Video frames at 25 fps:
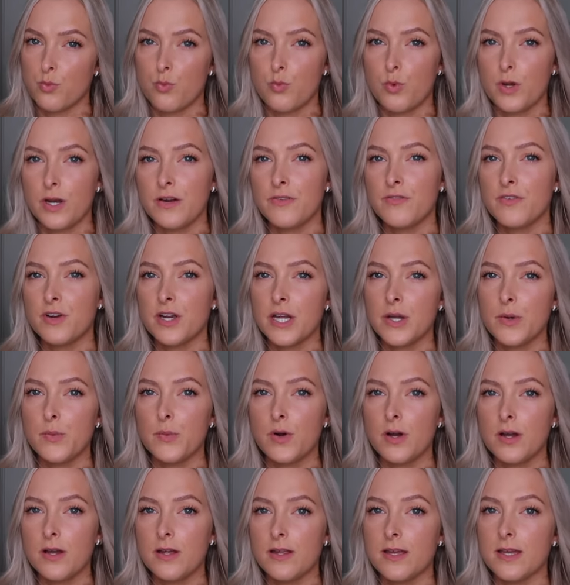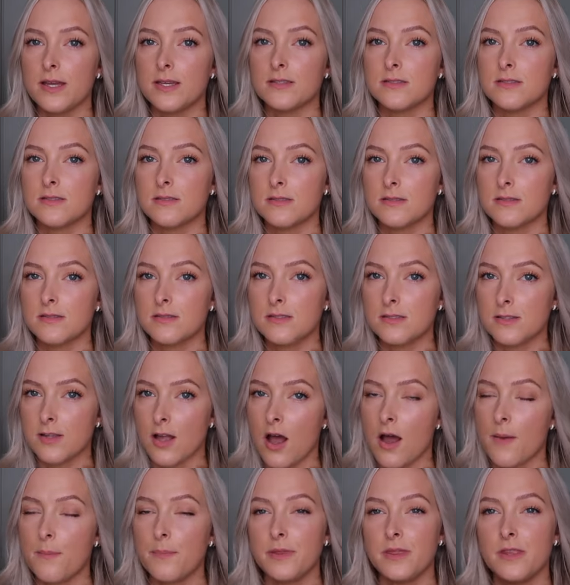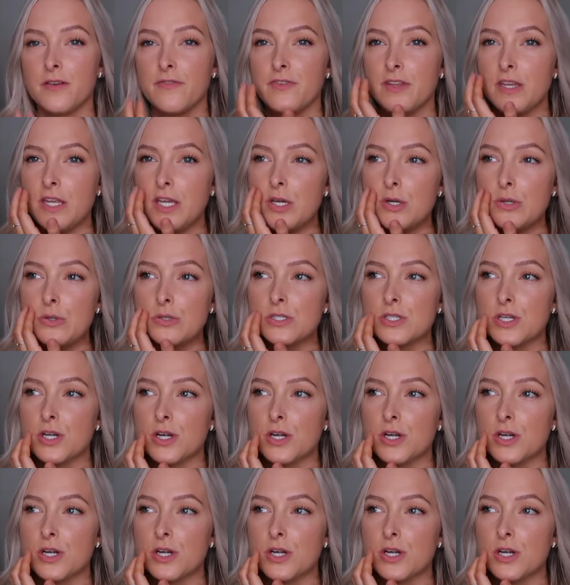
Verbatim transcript: whatever I want and stop and the videos